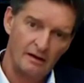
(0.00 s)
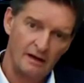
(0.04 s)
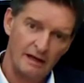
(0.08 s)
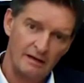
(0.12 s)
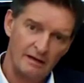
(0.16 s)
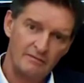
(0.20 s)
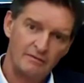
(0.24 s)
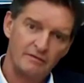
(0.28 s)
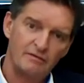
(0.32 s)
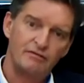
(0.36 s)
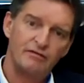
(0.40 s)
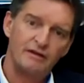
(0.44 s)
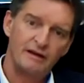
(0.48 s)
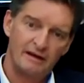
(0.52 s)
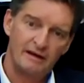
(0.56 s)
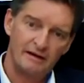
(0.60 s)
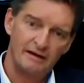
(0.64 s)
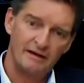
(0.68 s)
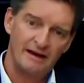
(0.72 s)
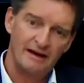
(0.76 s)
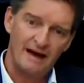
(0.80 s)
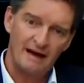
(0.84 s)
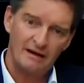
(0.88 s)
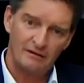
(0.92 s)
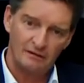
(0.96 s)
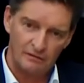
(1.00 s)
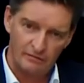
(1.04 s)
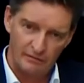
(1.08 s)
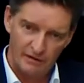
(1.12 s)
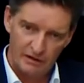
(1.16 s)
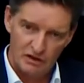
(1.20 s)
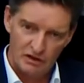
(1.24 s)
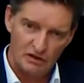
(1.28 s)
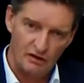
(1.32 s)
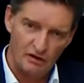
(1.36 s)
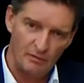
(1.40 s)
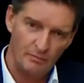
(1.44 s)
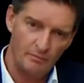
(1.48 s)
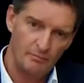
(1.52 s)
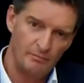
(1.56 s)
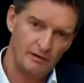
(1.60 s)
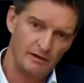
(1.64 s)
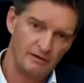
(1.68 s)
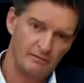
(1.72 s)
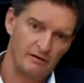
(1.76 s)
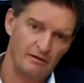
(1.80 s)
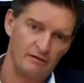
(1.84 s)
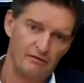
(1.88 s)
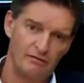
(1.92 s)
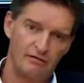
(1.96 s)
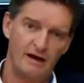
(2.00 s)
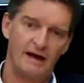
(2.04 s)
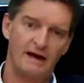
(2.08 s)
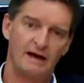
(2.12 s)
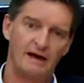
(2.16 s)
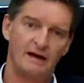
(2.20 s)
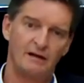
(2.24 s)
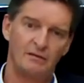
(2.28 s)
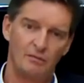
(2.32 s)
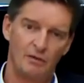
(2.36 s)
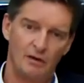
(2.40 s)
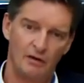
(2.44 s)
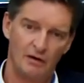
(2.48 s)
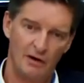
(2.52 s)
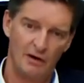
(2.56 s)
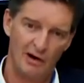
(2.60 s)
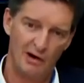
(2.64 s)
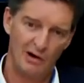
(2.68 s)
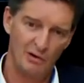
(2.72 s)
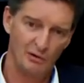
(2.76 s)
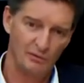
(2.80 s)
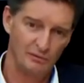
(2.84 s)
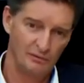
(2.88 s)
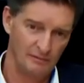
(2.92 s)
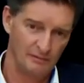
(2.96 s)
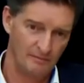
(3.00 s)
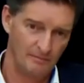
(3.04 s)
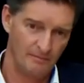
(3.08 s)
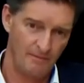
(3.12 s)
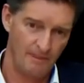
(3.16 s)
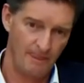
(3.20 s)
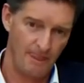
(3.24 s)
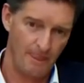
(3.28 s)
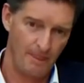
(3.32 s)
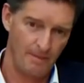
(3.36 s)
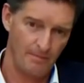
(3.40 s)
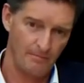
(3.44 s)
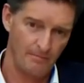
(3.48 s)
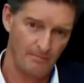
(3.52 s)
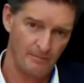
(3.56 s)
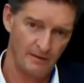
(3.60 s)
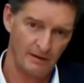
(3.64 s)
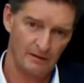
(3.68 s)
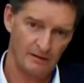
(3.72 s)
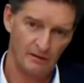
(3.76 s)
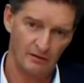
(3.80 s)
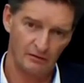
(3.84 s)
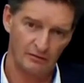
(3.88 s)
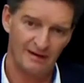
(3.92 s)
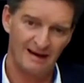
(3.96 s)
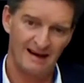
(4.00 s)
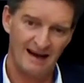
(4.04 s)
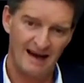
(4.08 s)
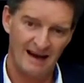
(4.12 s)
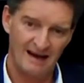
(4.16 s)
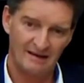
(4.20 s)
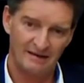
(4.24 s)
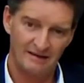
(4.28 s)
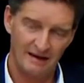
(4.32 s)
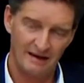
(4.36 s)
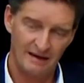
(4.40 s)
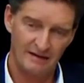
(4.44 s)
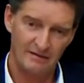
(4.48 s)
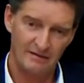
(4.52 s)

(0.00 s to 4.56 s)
even figuring out which company we finally want to own, because we like the